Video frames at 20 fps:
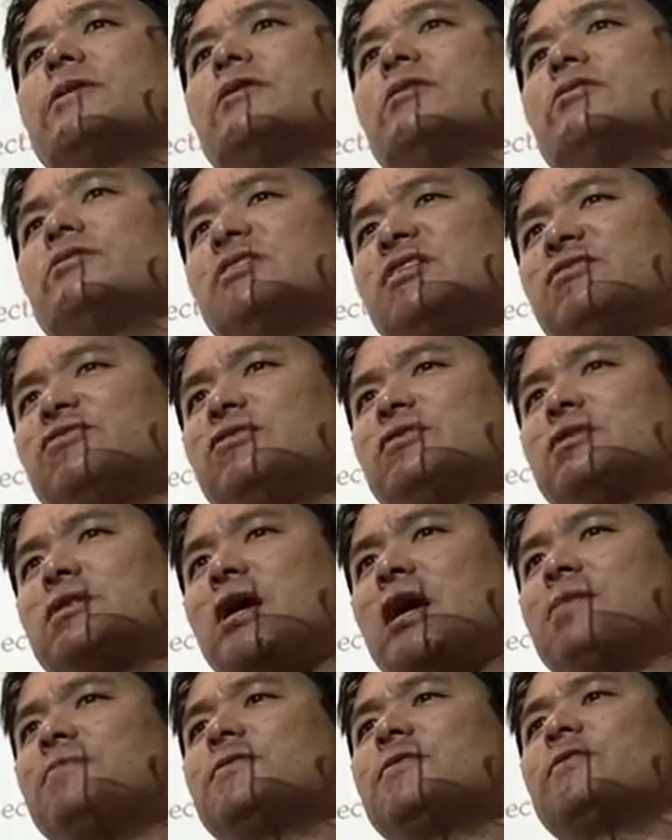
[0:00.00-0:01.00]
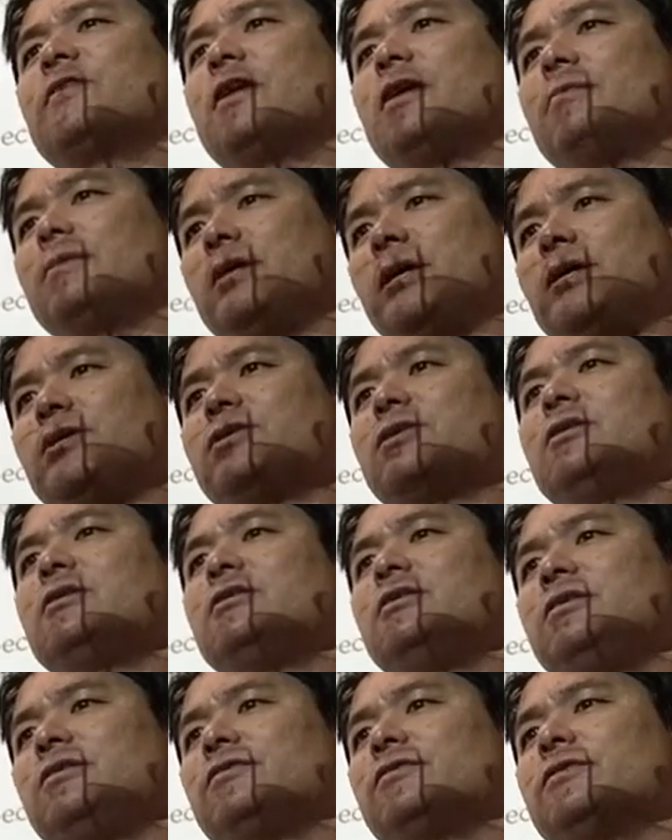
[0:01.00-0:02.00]
but there are different types of
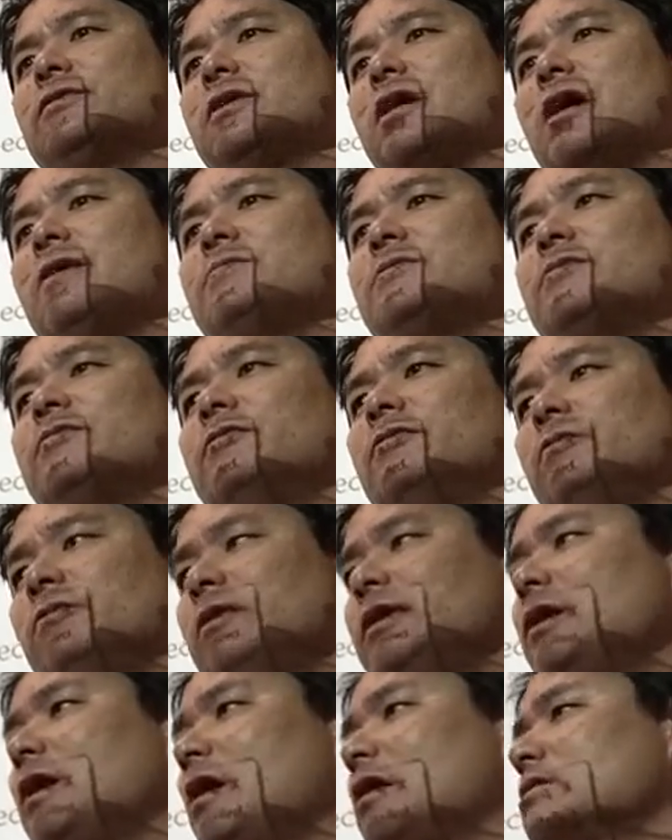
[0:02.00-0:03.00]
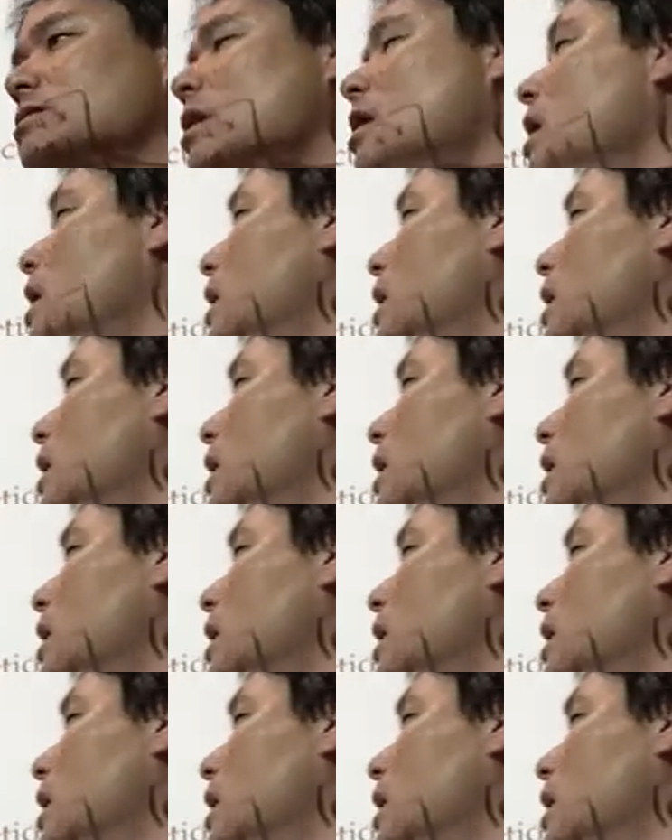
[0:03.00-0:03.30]
combination, different types of redox.